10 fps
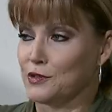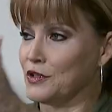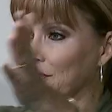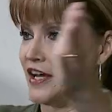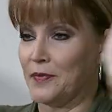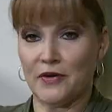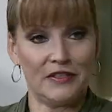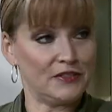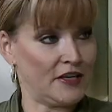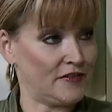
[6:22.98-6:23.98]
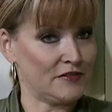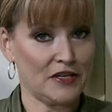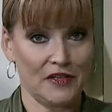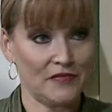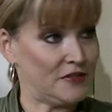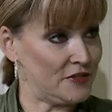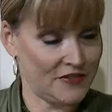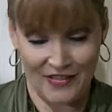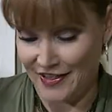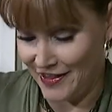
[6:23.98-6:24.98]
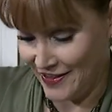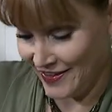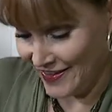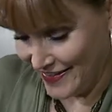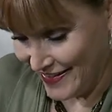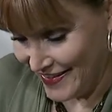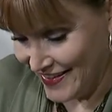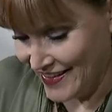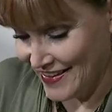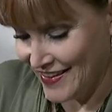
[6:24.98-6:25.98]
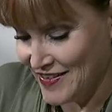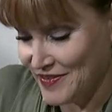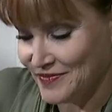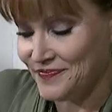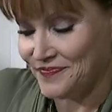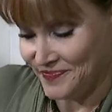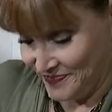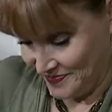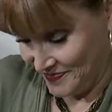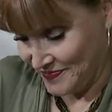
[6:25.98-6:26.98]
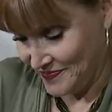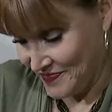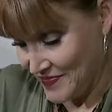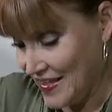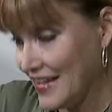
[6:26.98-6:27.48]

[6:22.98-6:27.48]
is the glamorous side of television right here. But once you get past the fire doors,